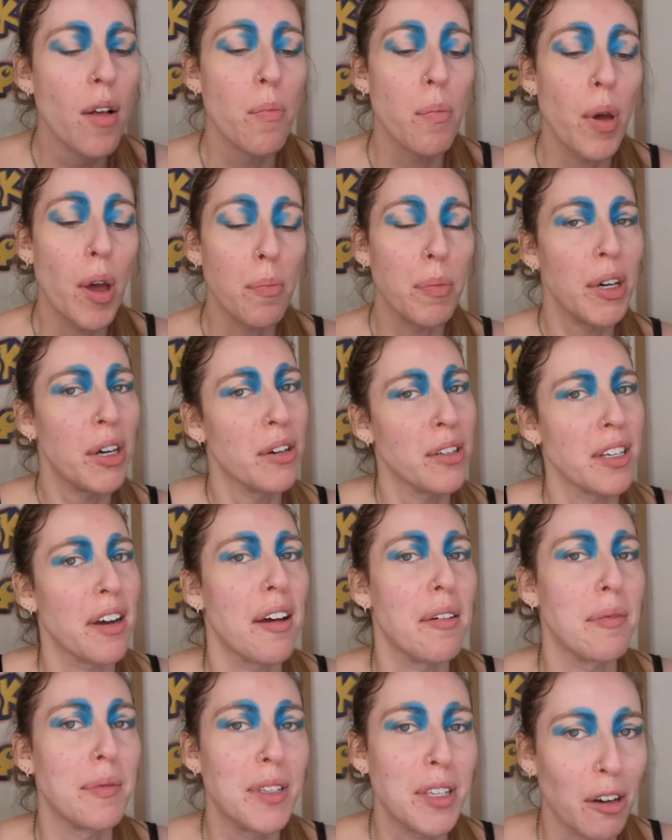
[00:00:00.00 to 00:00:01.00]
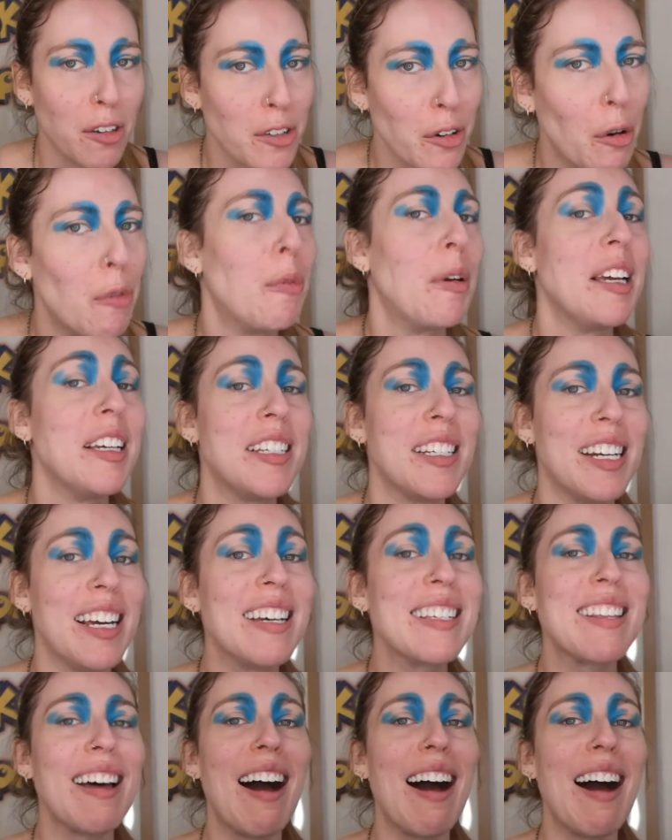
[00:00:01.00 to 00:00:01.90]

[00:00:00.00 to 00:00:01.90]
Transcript: But because I am such a completionist,